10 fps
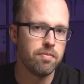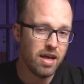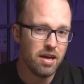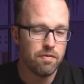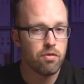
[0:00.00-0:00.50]

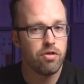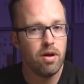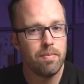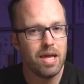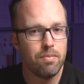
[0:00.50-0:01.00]
And for
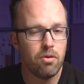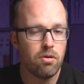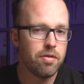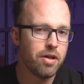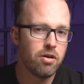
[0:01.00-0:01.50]
some
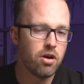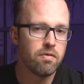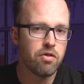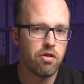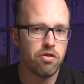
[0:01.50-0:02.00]
people, their
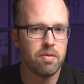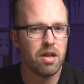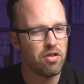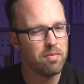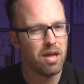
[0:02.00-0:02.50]
nervous system can
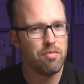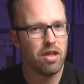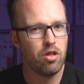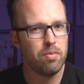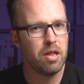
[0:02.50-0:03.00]
sometimes get
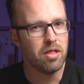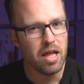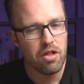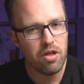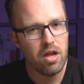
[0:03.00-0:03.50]
a little bit
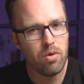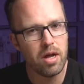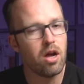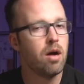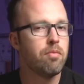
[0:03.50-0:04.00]
lazy when it
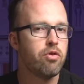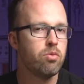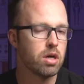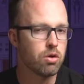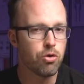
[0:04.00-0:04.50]
comes to
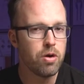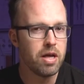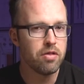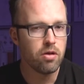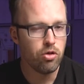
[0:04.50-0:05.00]

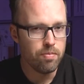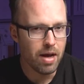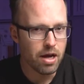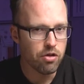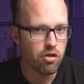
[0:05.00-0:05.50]
recruiting the glute
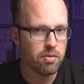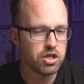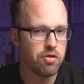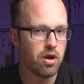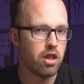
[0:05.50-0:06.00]
max as much
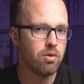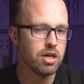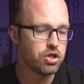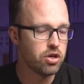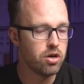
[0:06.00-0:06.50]
as it otherwise
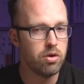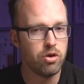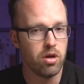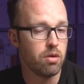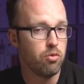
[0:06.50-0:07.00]
should when
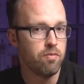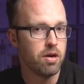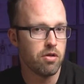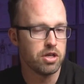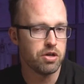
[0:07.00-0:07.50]
doing a movement
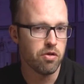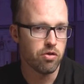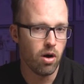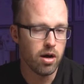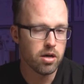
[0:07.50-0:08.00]
such as a
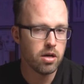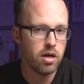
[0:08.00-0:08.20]
squat.